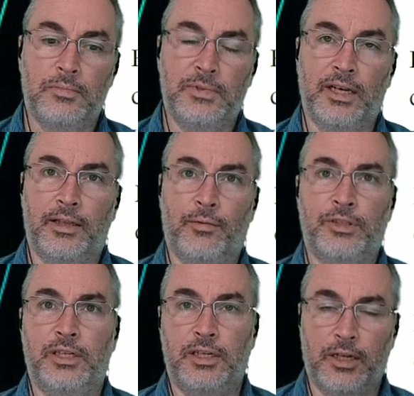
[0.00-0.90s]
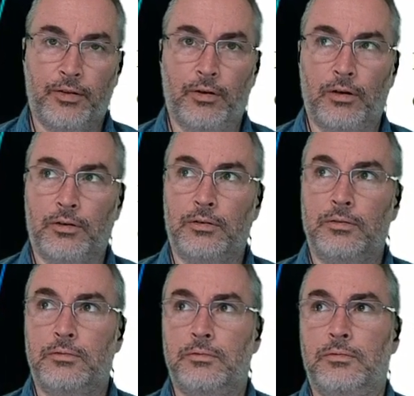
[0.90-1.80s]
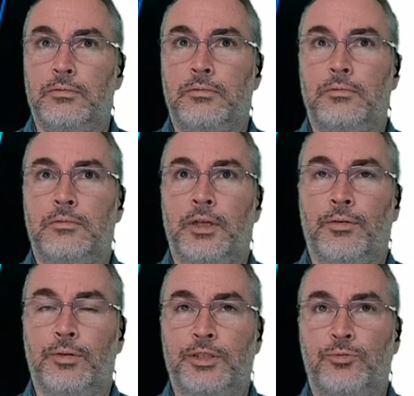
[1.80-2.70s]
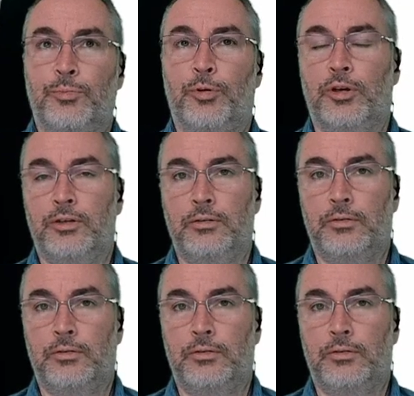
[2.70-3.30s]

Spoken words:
Yeah, that was in another article that was reported